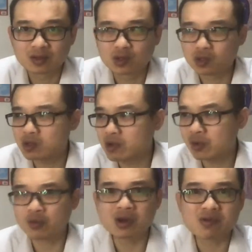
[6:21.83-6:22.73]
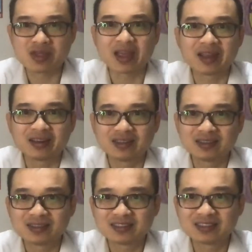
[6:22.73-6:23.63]
Do you agree with that?
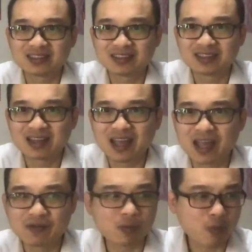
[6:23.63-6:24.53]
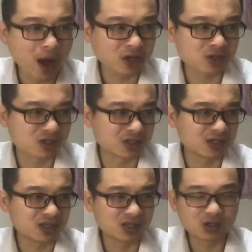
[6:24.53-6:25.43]
If you're a
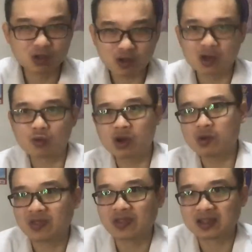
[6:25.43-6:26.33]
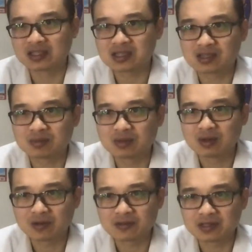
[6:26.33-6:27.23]
practitioner, do you agree with this term
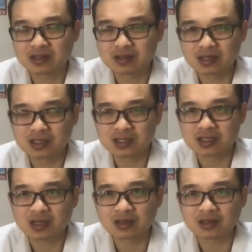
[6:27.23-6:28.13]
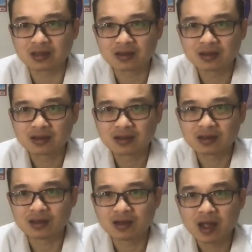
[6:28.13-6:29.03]
of this saying?
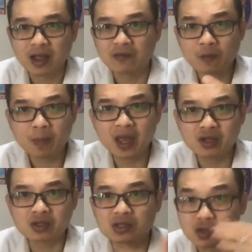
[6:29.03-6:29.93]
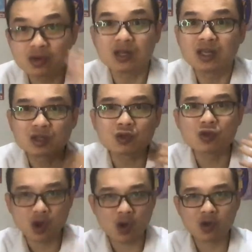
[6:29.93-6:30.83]
If you're patient, you need to
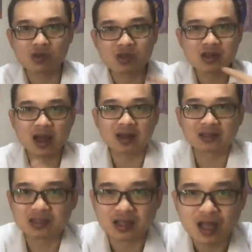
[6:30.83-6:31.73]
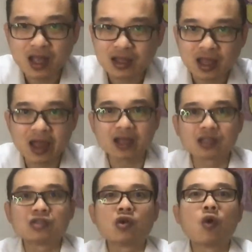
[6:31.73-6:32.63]
know, you need to understand there
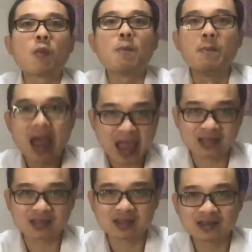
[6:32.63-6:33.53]
is no best